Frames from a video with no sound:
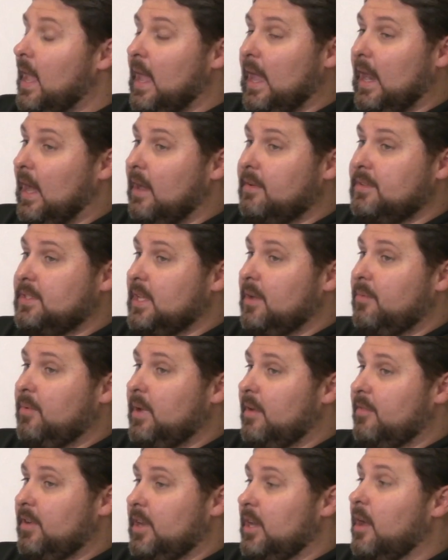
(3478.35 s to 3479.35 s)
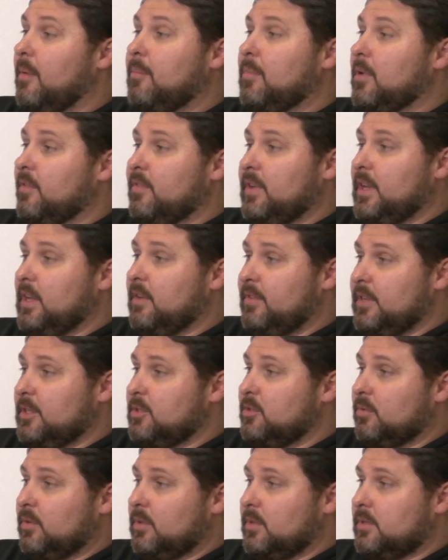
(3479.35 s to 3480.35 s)
And I would say we have a number of
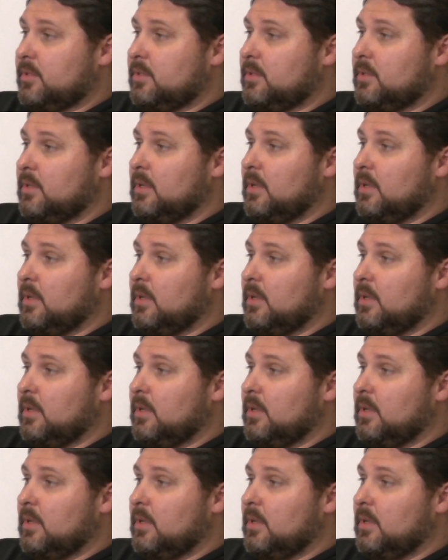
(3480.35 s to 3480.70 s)
individuals